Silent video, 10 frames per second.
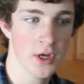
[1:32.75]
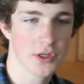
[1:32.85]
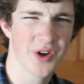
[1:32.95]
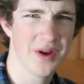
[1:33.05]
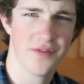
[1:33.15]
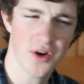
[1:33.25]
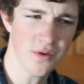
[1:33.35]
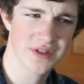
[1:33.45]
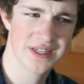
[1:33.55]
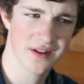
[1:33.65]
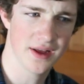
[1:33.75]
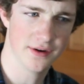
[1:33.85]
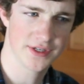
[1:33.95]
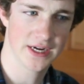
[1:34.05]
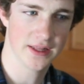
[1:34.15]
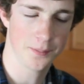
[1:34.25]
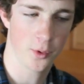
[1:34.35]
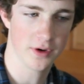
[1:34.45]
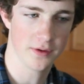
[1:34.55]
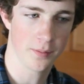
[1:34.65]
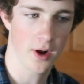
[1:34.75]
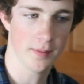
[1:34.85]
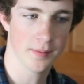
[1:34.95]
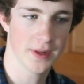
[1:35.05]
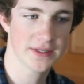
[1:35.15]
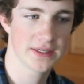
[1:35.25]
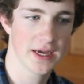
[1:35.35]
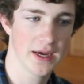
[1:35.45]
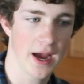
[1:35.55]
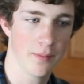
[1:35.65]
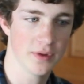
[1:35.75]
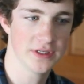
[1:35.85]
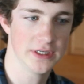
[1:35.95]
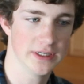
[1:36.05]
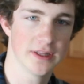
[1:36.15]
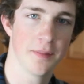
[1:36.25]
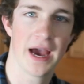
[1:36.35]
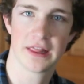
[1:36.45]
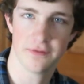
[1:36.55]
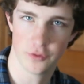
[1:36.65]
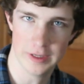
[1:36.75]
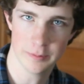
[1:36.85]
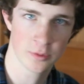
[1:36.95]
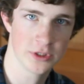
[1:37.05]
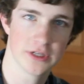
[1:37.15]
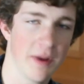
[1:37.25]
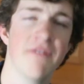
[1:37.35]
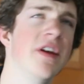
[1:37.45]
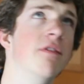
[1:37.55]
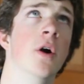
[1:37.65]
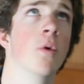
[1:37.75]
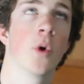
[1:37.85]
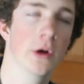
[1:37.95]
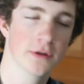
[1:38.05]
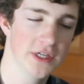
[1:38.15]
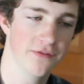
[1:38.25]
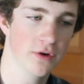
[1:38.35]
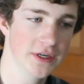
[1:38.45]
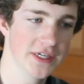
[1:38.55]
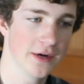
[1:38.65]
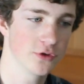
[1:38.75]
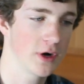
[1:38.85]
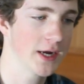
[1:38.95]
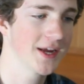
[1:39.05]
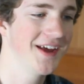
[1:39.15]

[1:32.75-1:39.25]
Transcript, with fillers: So if you don't still understand the point of the problem, let's say I'm listening to The Path of Dreams, which is my favorite royalty-free soundtrack.